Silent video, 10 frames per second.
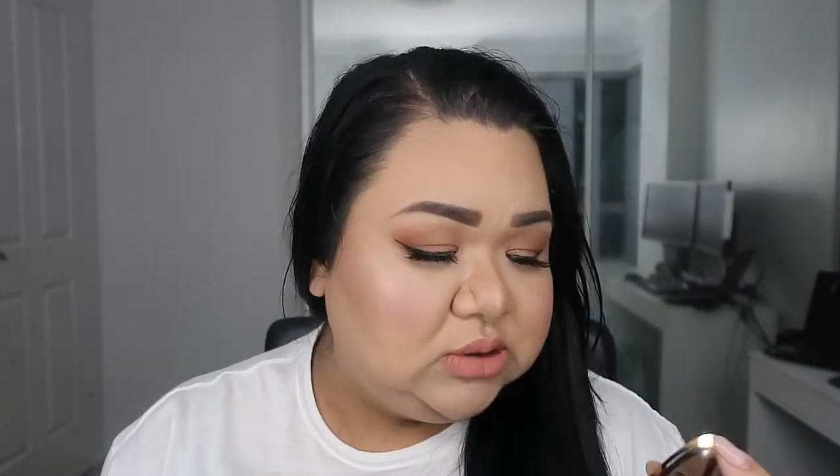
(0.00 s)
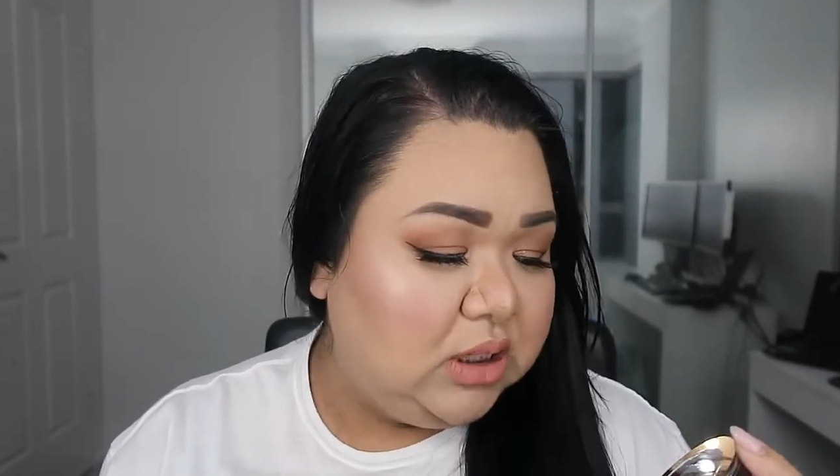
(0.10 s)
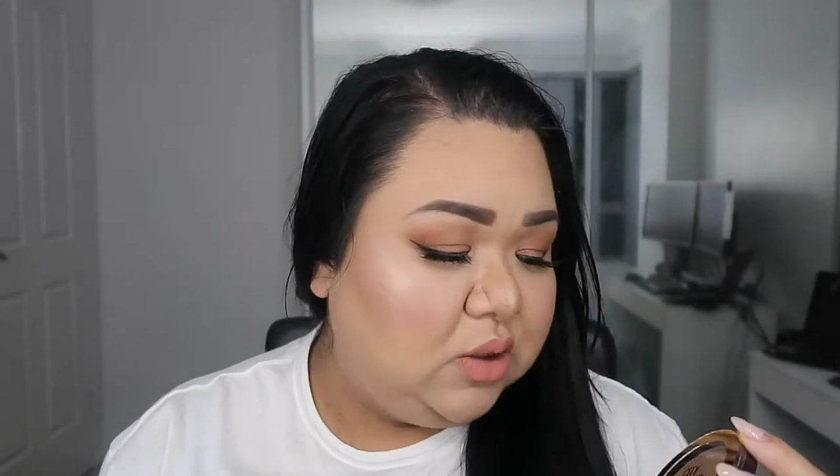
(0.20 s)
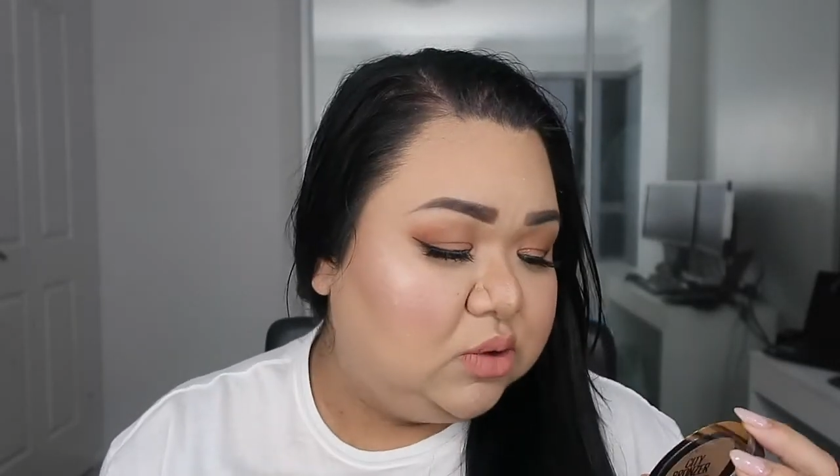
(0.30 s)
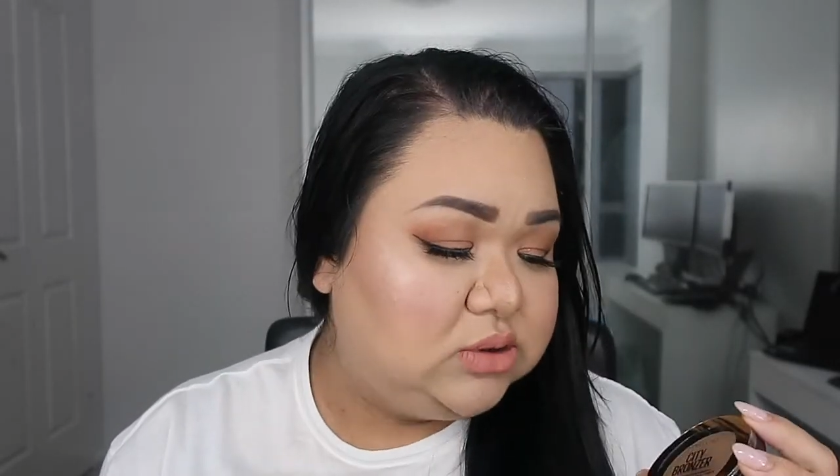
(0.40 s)

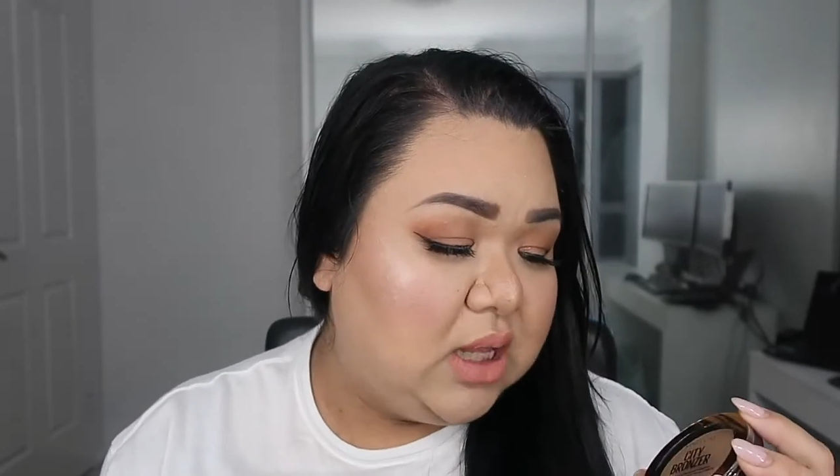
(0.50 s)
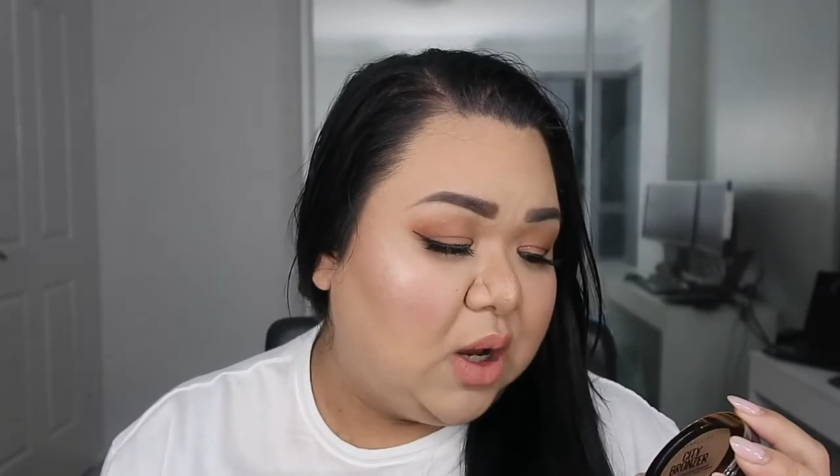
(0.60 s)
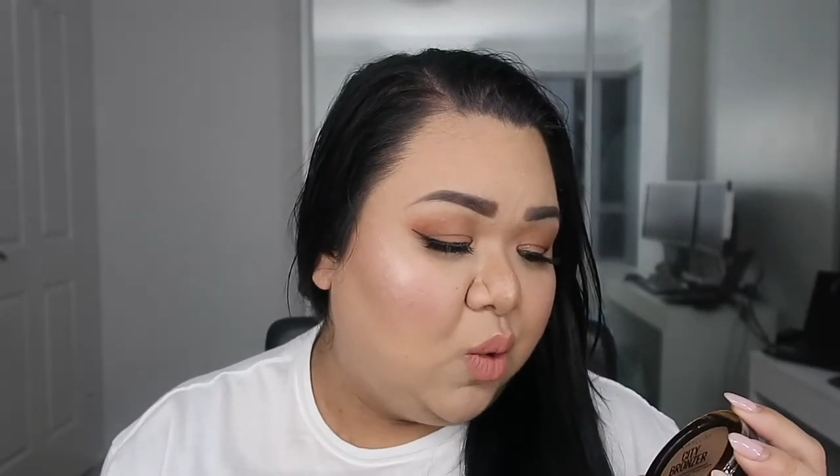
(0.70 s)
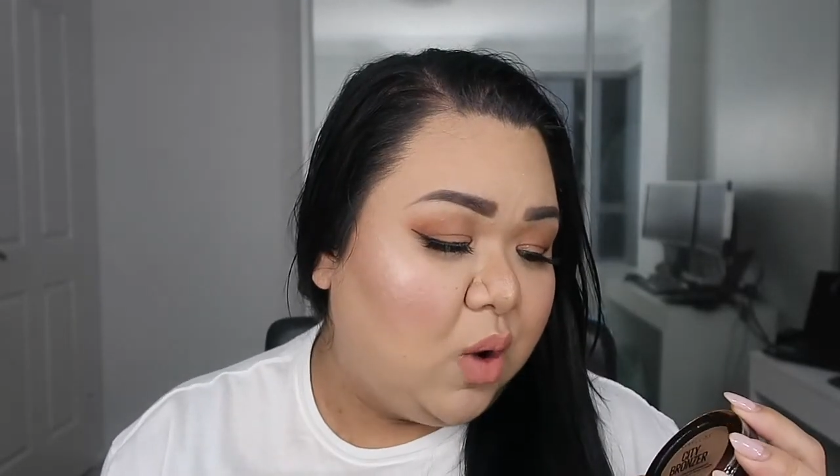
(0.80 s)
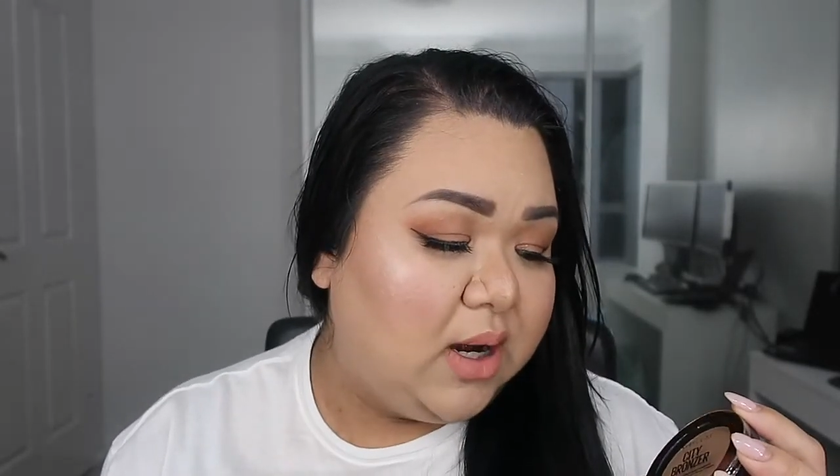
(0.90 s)
it looks
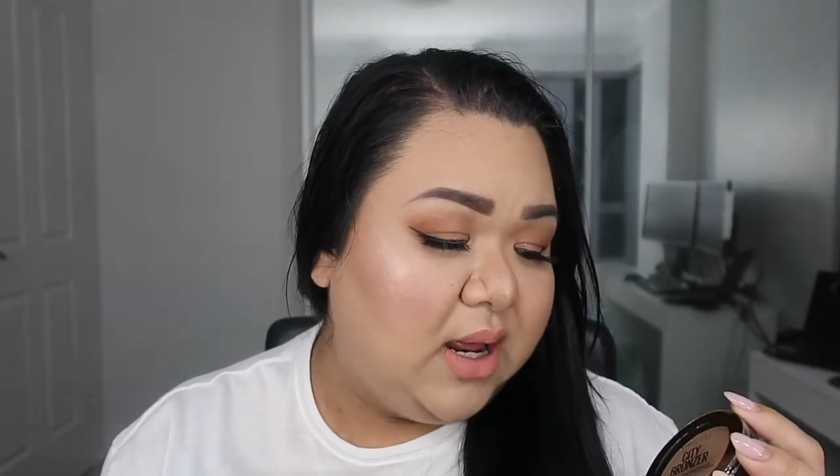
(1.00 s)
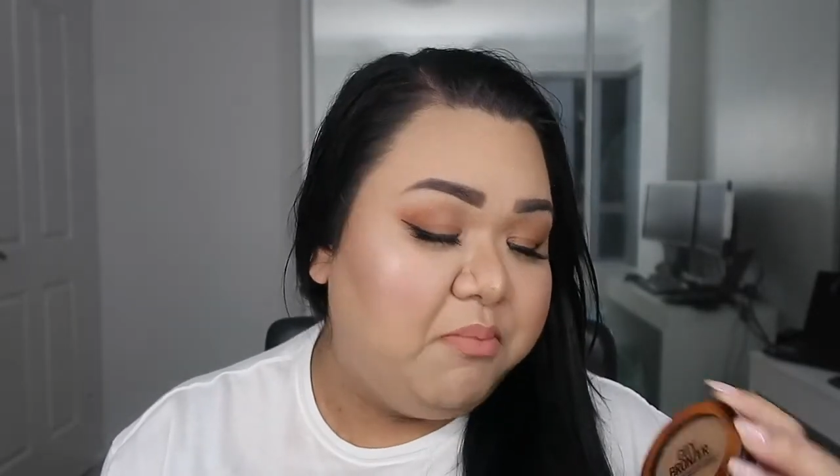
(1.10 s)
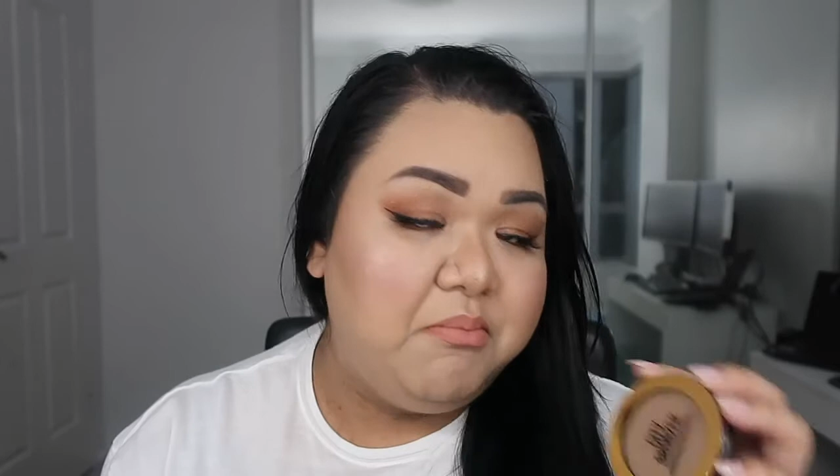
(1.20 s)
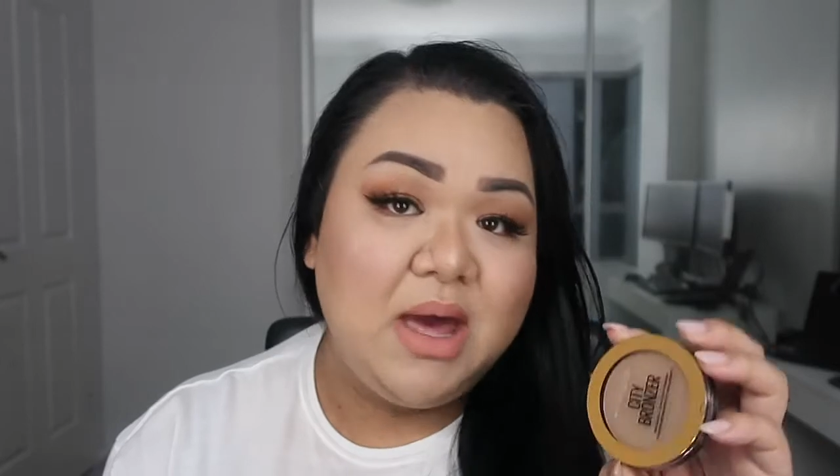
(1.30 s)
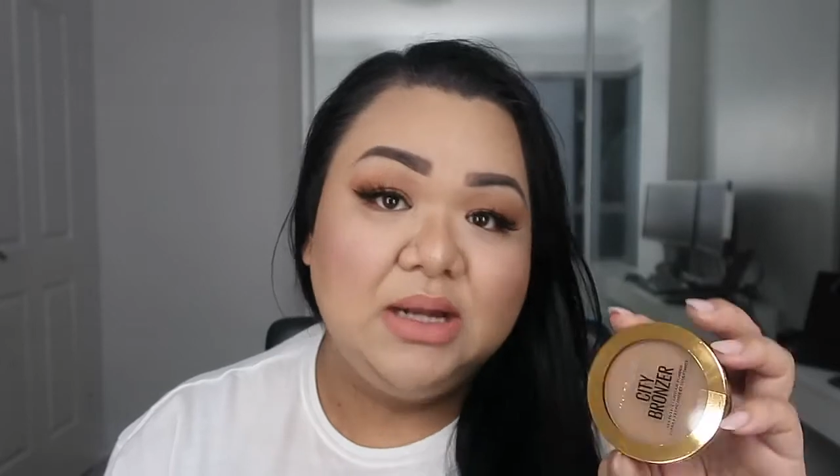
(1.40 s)
like quite
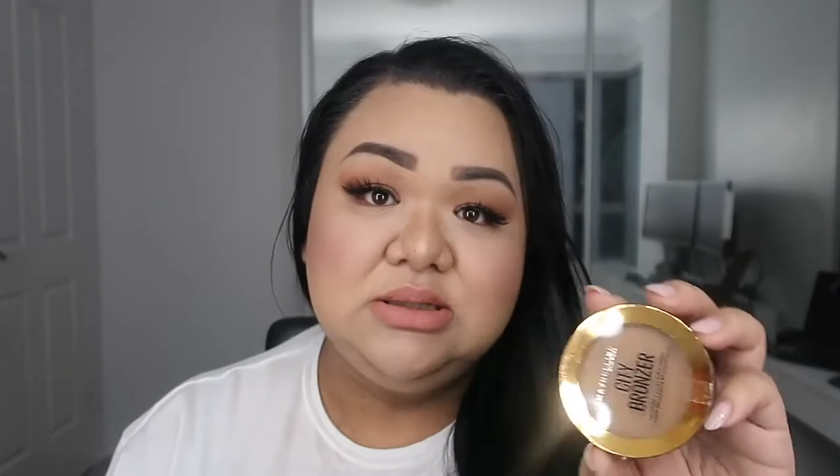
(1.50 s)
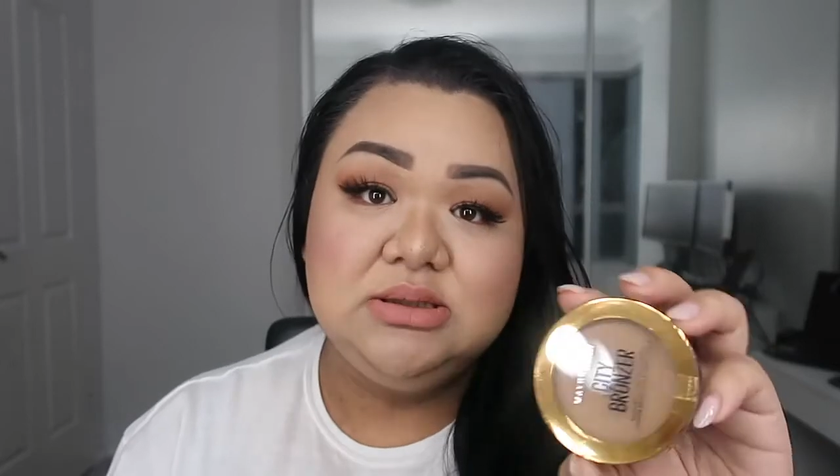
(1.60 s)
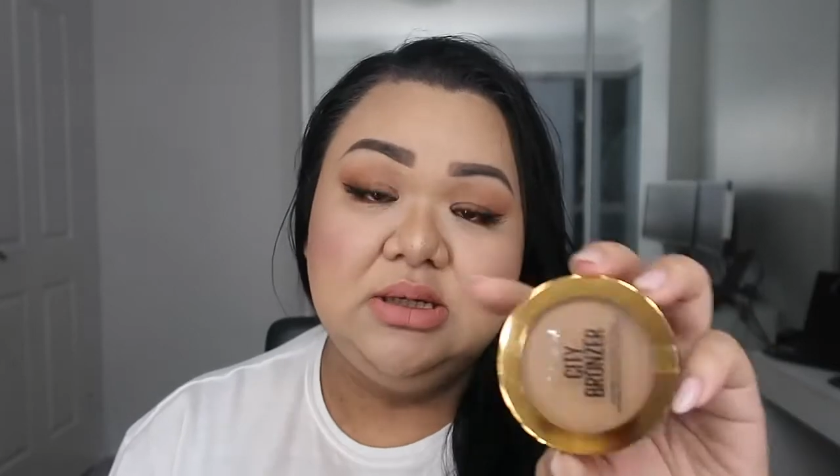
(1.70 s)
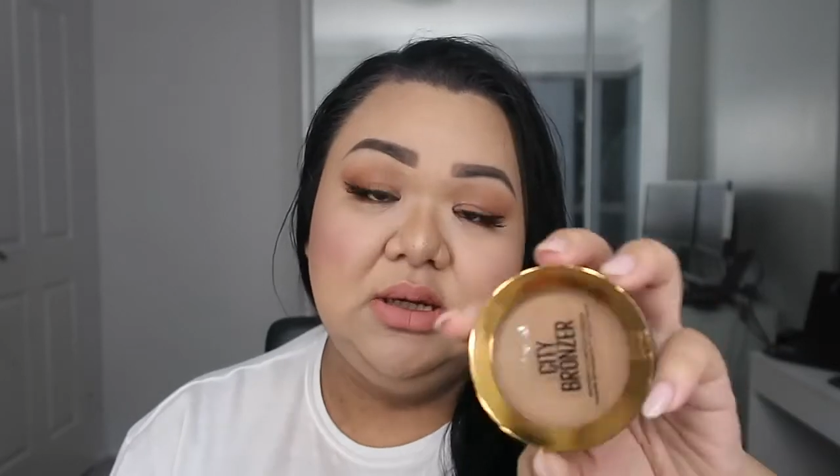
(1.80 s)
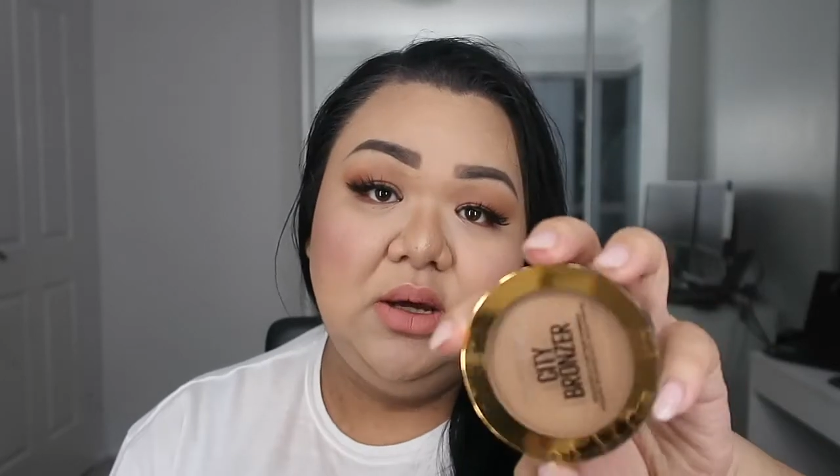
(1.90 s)
a matte